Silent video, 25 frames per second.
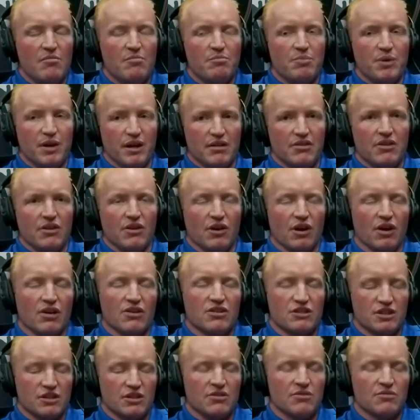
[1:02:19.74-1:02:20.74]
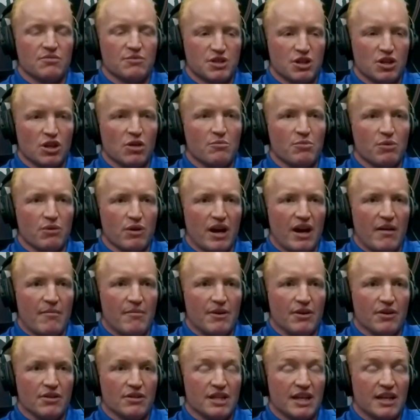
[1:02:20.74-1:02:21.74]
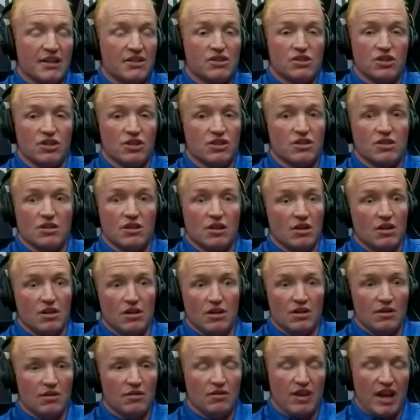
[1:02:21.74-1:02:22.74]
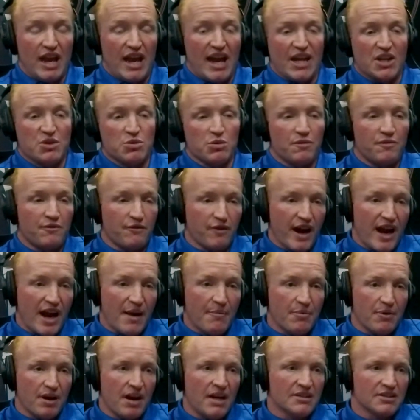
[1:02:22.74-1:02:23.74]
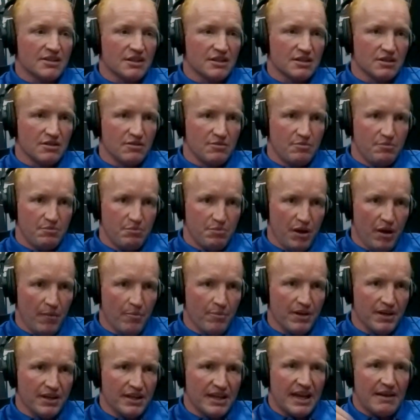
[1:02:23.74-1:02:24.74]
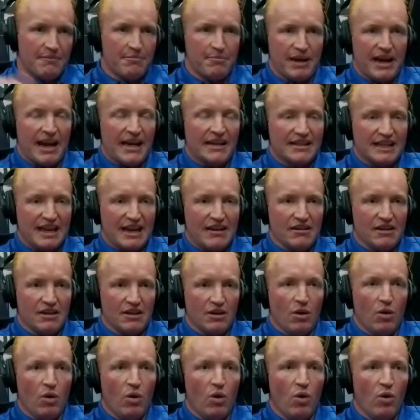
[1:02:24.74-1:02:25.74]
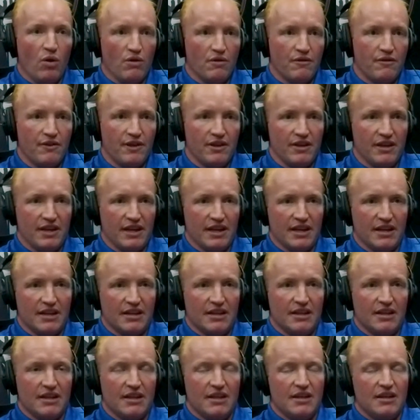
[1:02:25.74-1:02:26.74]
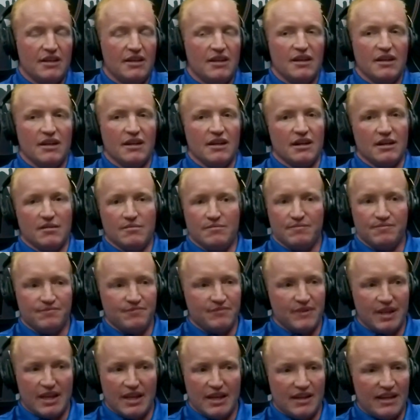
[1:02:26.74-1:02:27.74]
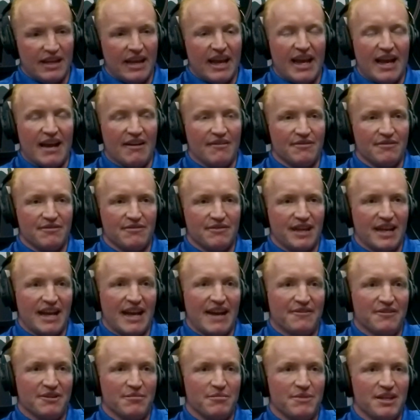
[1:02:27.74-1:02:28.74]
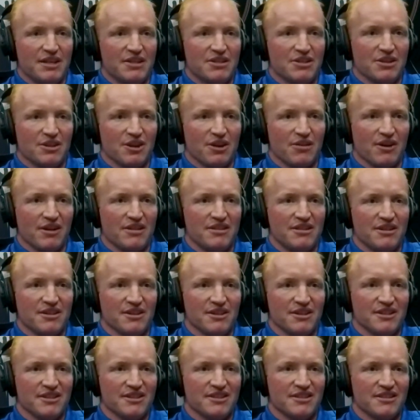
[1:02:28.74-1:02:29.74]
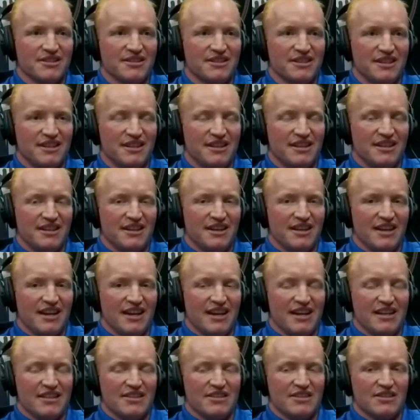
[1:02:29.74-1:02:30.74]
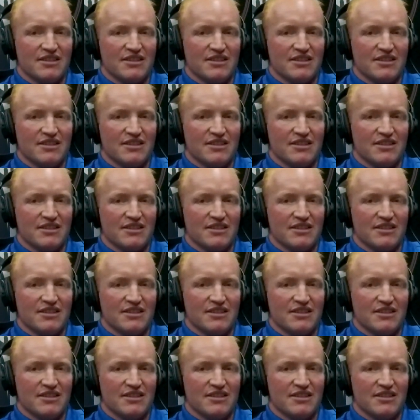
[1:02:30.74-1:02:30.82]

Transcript: But there are still certain parameters that just the actual frac process of pumping that back down to the hole and filling it, they have to meet certain criterias. Yeah. And